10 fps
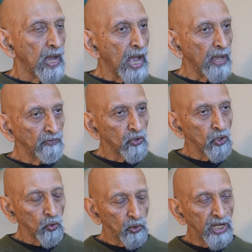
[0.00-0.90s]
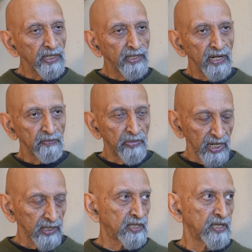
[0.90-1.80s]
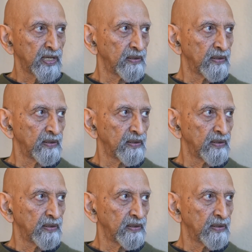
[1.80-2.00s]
I would look at their breath